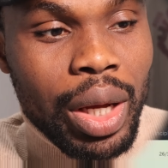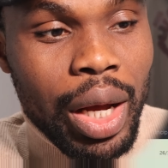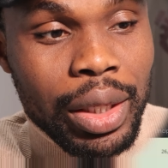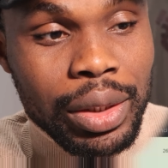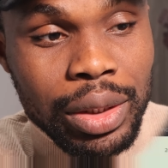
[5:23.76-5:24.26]

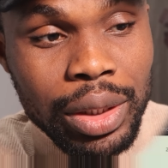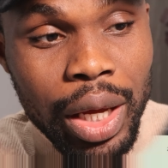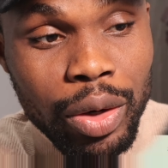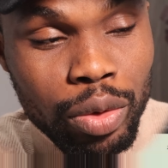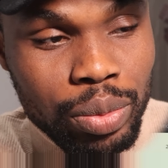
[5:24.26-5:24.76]
as
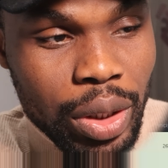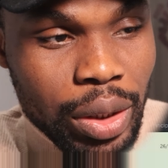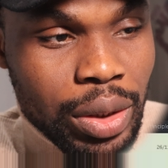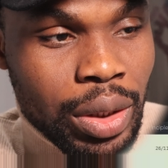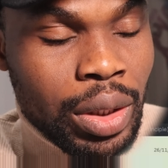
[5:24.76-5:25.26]
an
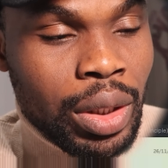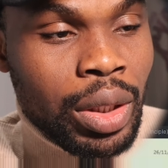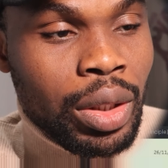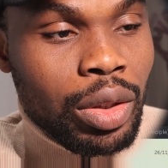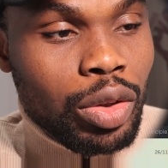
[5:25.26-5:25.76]
object.
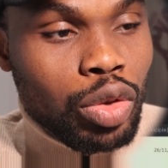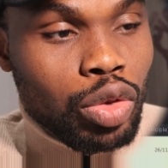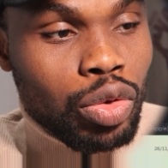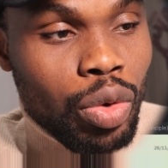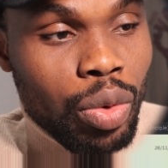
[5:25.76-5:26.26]

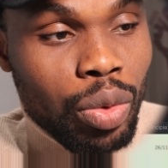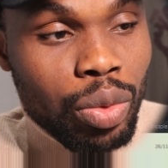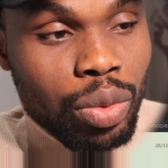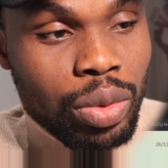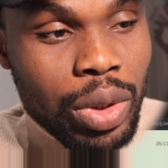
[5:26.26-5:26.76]

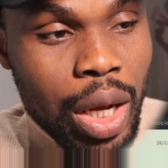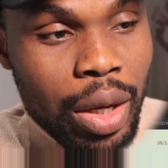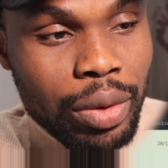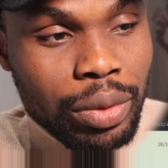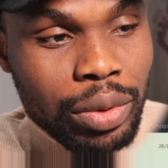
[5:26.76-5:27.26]
So
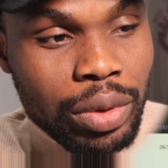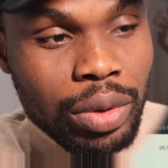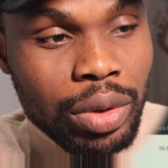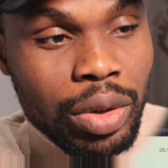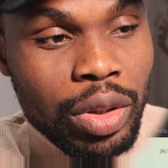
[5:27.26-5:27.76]
now
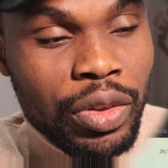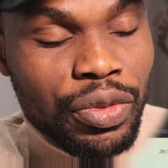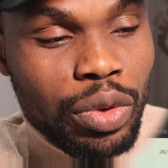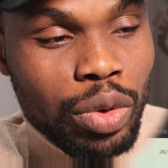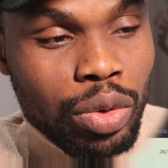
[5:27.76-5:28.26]

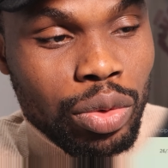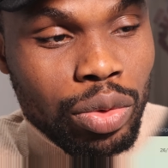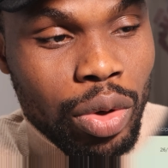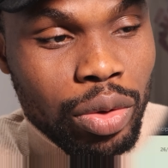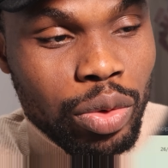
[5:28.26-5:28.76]
if
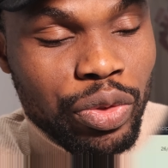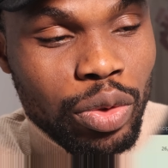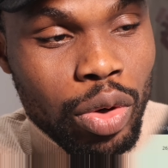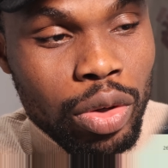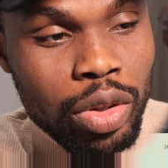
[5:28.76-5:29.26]

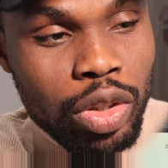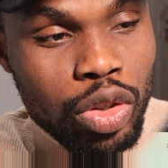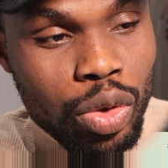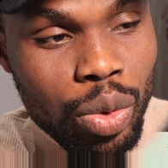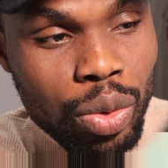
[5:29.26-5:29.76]
we run
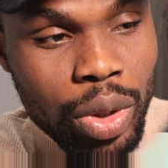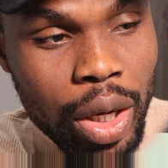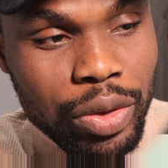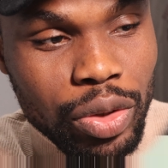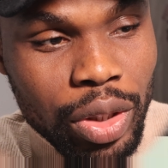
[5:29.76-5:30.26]
this code,
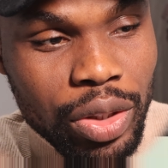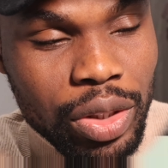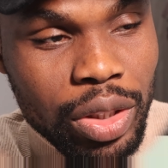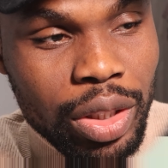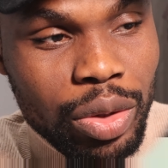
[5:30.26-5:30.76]
as you can
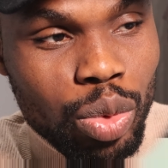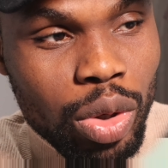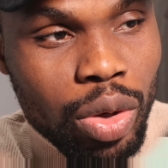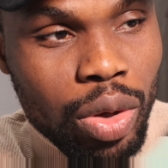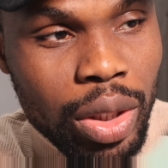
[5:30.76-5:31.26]
see,
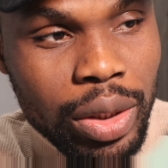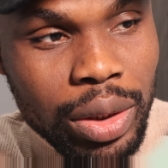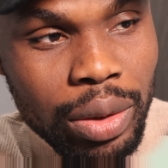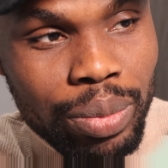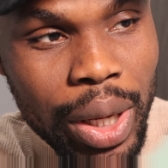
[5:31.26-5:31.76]
we're
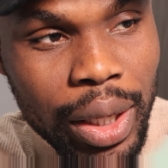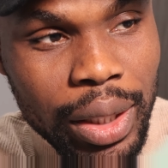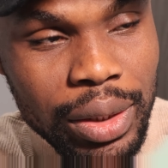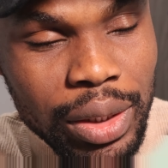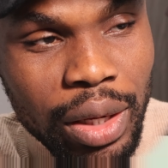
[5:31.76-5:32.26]
calling the
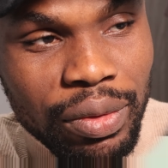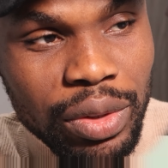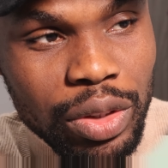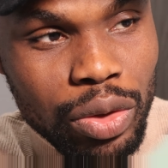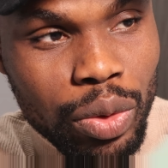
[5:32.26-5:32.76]
backend
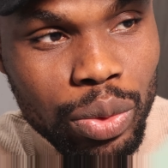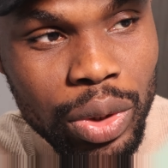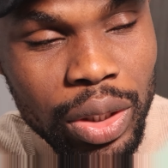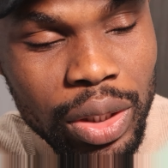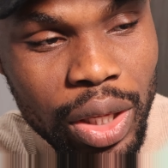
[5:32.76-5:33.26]
service through
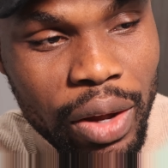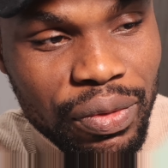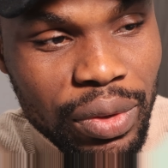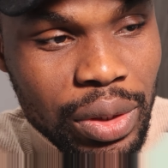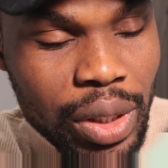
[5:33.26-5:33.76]
the
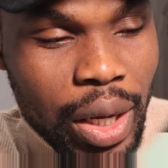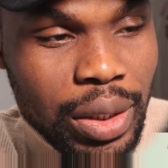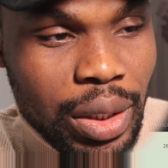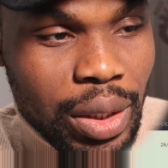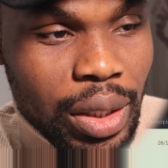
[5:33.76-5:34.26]
interface
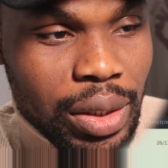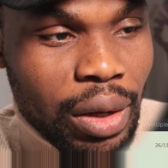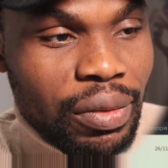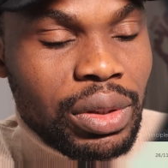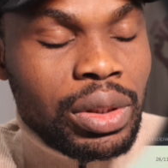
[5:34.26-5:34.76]
iData
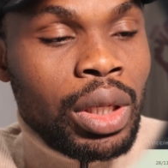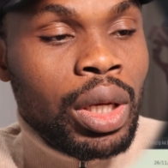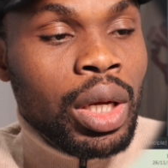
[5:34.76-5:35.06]
service.